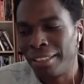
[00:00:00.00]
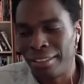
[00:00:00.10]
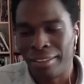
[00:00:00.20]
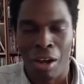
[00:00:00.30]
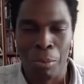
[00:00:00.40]

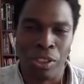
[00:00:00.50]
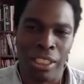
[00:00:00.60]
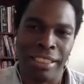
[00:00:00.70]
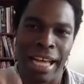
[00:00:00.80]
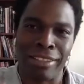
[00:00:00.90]
It's almost the
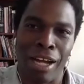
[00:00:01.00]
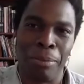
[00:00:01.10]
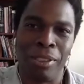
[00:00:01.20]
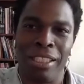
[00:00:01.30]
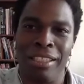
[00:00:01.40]
exact
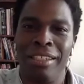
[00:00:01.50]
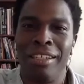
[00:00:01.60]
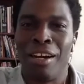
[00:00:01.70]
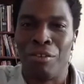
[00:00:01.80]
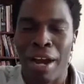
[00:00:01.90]
opposite
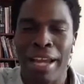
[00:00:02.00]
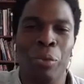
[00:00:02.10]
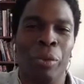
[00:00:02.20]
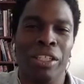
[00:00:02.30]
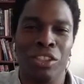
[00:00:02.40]
of writing,
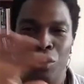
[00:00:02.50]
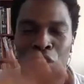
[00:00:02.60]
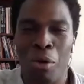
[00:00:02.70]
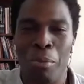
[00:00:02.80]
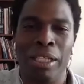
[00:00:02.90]
where there's
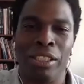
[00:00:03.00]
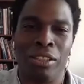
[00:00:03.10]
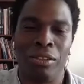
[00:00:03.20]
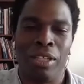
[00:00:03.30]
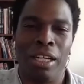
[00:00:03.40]
so much
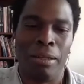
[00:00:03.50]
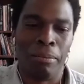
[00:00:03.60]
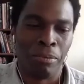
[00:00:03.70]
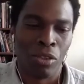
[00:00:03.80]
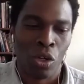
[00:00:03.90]

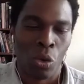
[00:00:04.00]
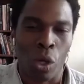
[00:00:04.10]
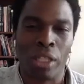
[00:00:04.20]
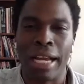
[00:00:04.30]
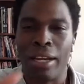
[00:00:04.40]

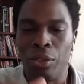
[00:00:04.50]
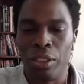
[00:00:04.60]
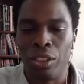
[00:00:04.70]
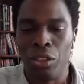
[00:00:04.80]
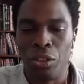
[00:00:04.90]
work that goes
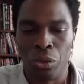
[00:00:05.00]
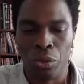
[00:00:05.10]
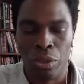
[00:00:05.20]
into